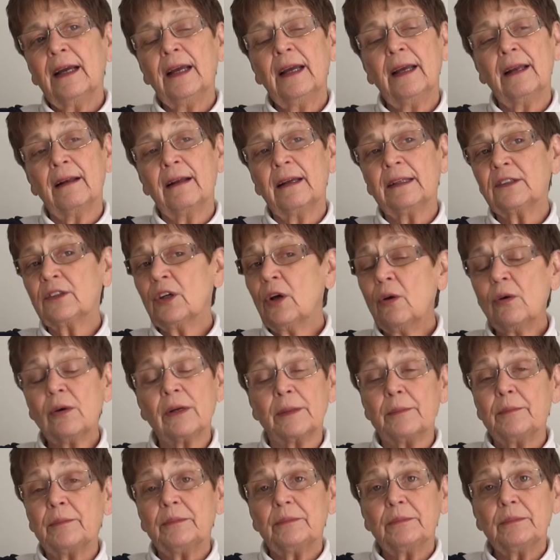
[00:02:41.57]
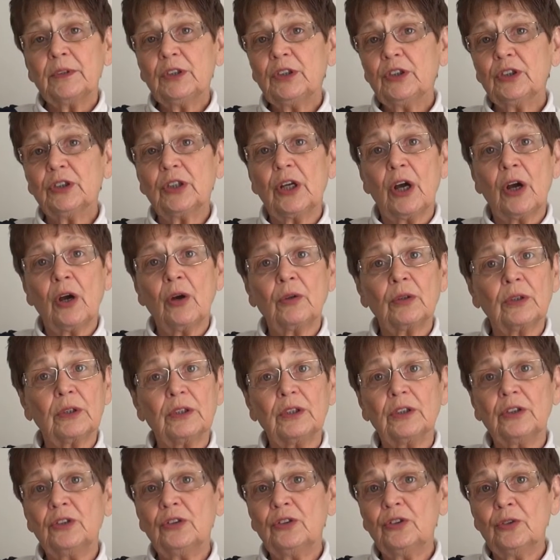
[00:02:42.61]
And I told him, you know,
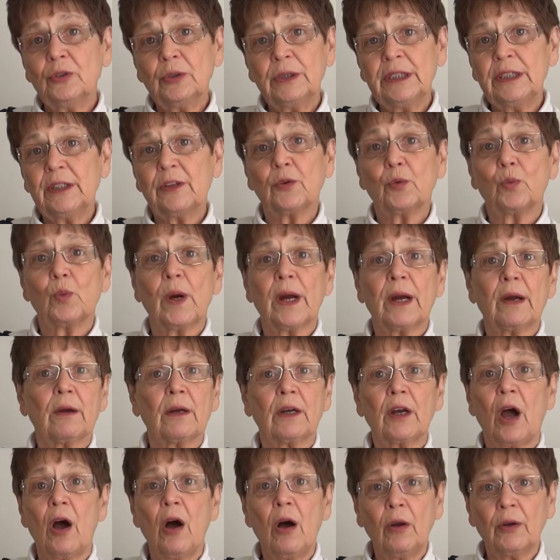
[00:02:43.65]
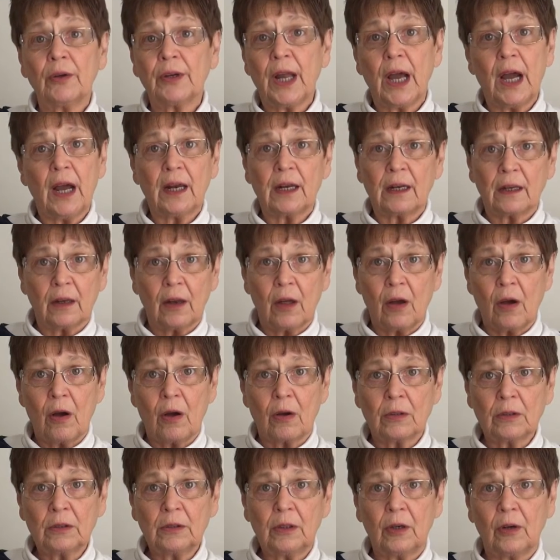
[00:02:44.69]
you either wear it all night
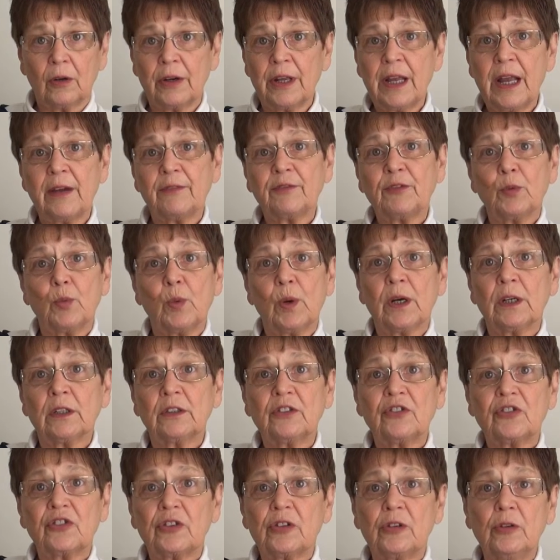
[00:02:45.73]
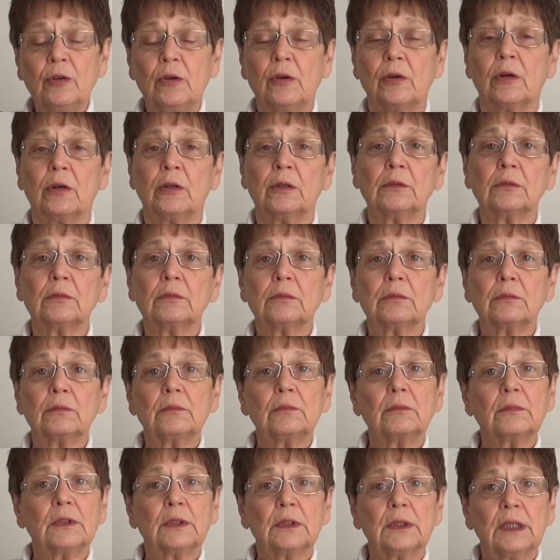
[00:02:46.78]
long or you have to wear it to school.
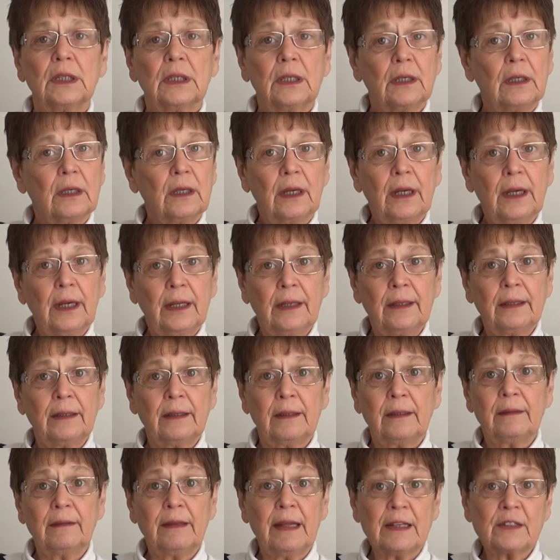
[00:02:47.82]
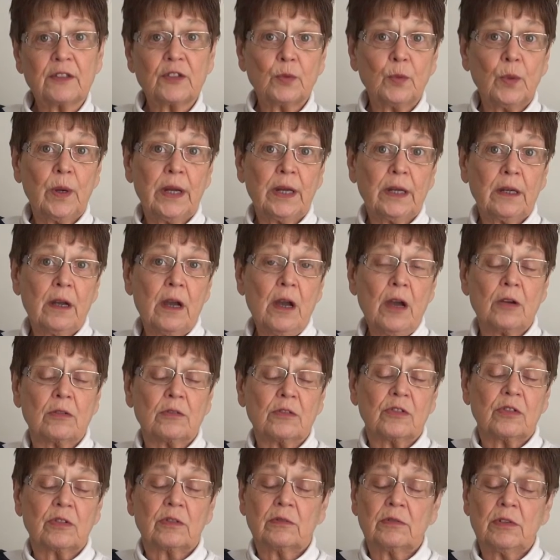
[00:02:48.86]
And that's the way it
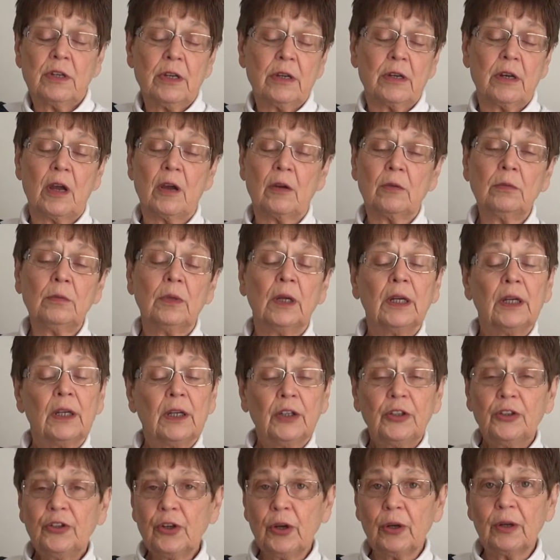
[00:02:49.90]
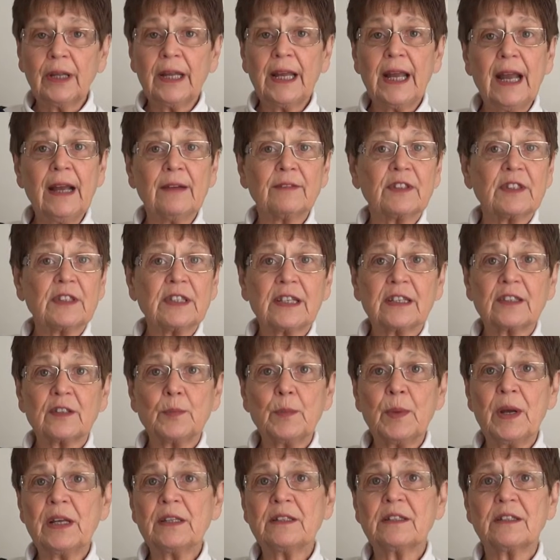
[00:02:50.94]
goes, you know. You only have six
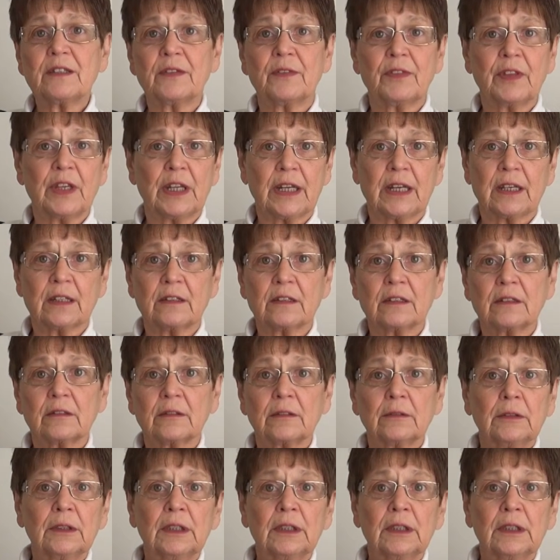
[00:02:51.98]
months of this.